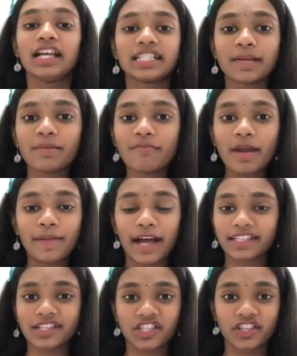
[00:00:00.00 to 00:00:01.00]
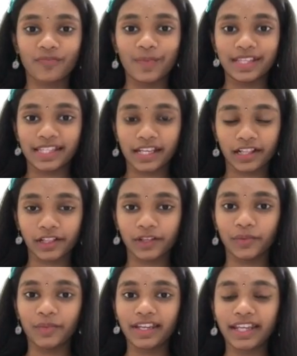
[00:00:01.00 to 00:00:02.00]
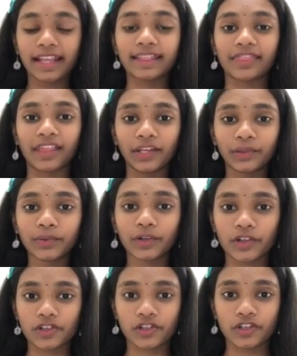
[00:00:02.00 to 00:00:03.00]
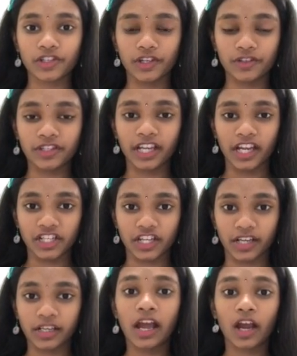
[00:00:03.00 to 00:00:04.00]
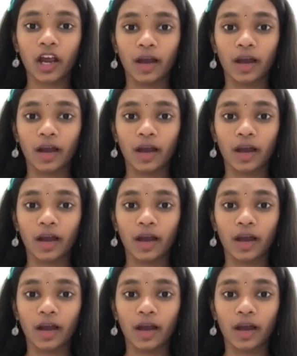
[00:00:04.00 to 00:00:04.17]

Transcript: Some of my past achievements include winning the Telugu Cultural Association